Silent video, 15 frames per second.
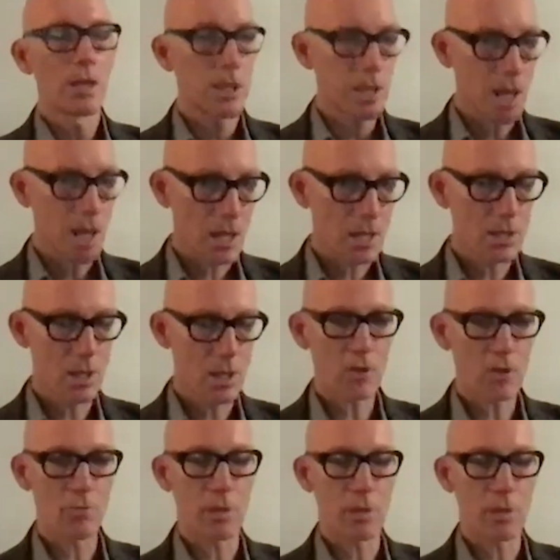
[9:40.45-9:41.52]
The as
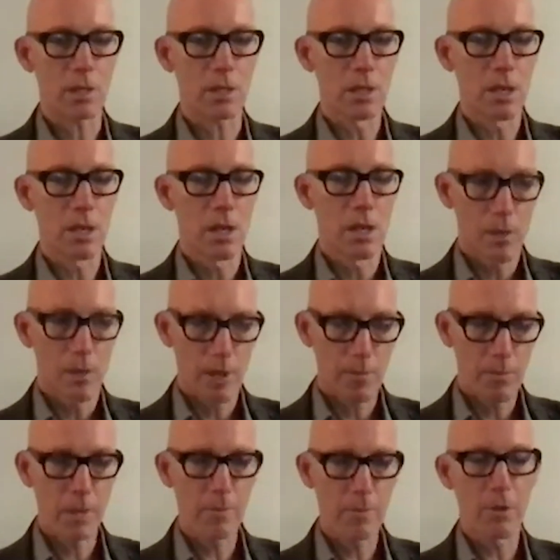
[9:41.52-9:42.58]
such means
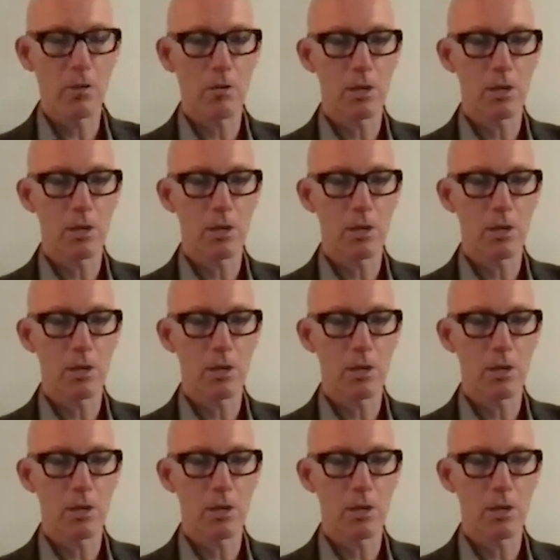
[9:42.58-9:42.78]
that people